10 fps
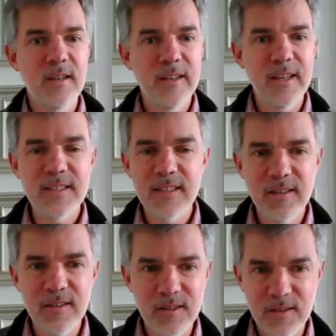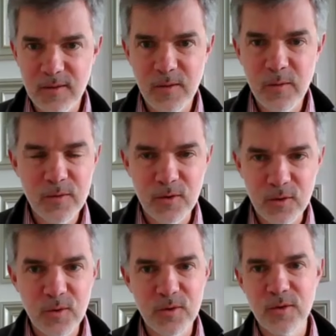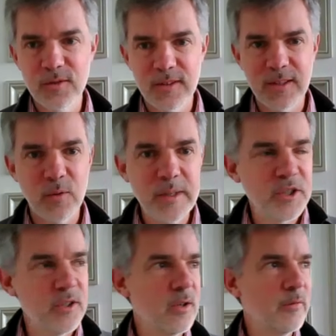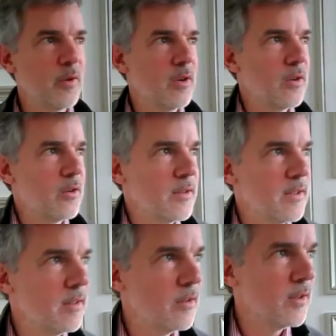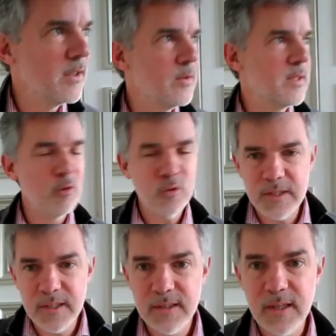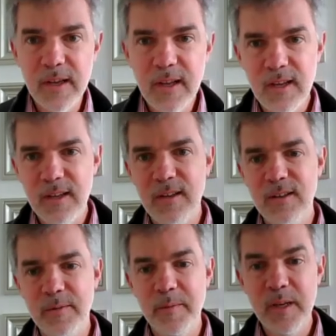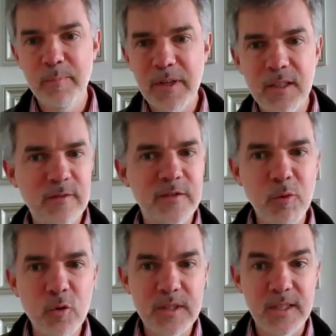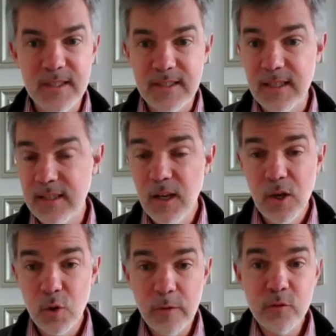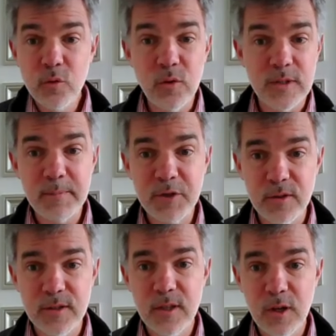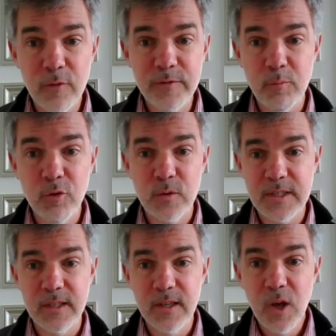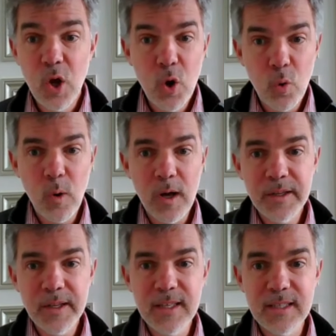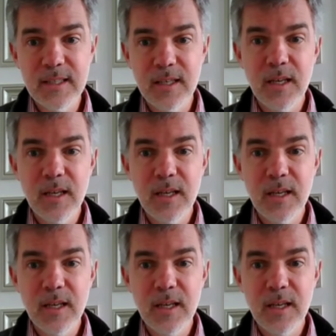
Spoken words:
yes, the theoretician of consensus democracies. In Patterns of Democracy, he says you have two conceptions of democracy. One is